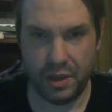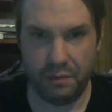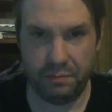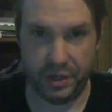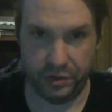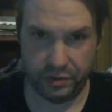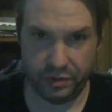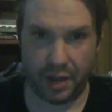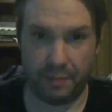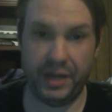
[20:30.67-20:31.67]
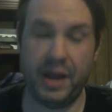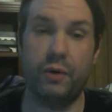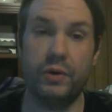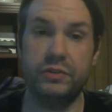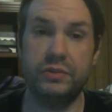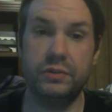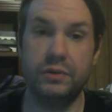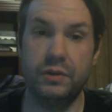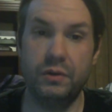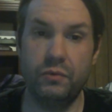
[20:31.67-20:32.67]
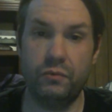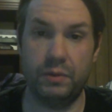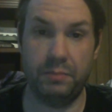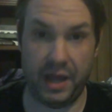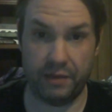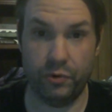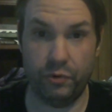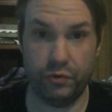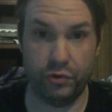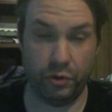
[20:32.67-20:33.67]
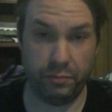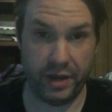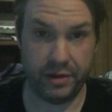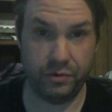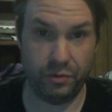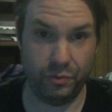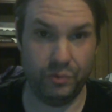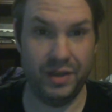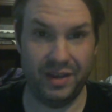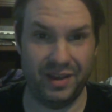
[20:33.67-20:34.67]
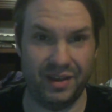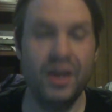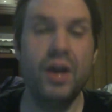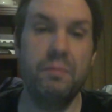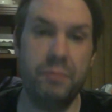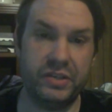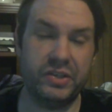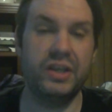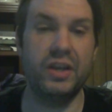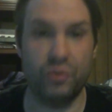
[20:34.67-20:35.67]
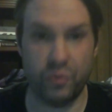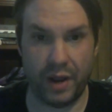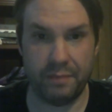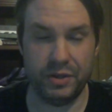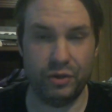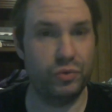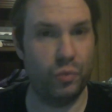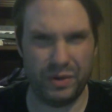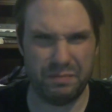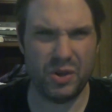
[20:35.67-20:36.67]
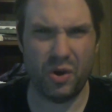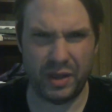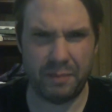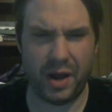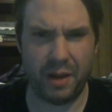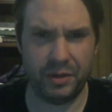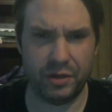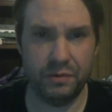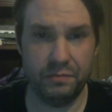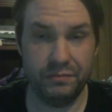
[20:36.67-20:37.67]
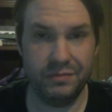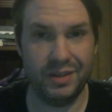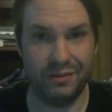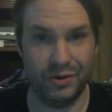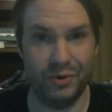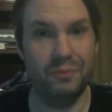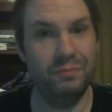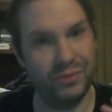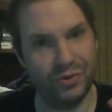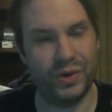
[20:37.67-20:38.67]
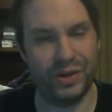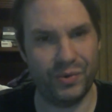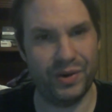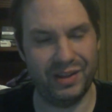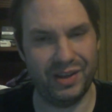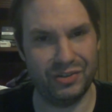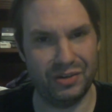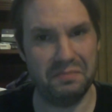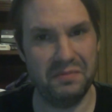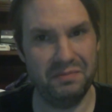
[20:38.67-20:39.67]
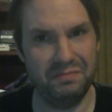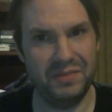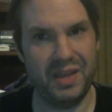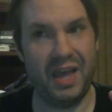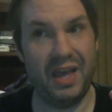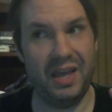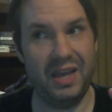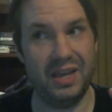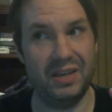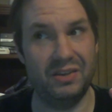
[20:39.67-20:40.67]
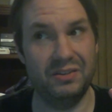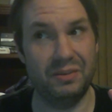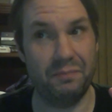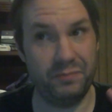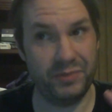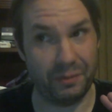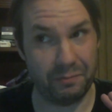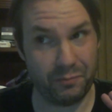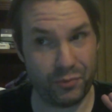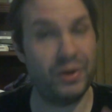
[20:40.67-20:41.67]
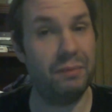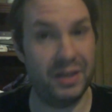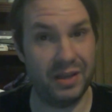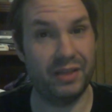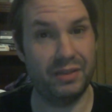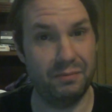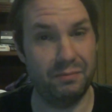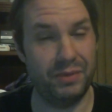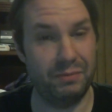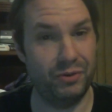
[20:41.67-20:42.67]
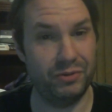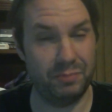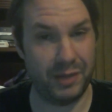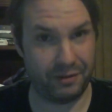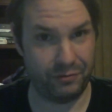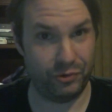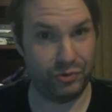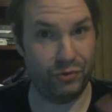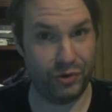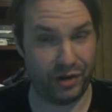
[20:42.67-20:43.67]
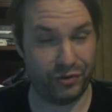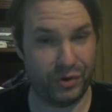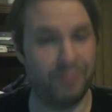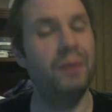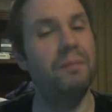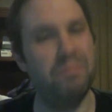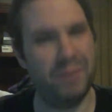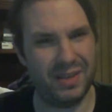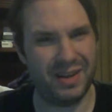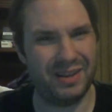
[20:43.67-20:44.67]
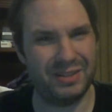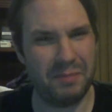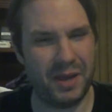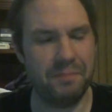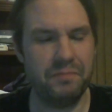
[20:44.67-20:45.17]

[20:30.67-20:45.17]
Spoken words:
Be it Kamala Harris for the black vote for Joe Biden, who busing and crime bills wouldn't be all that popular, even though 2020 election he supremely got the most black votes over Donald Trump, be that as it may.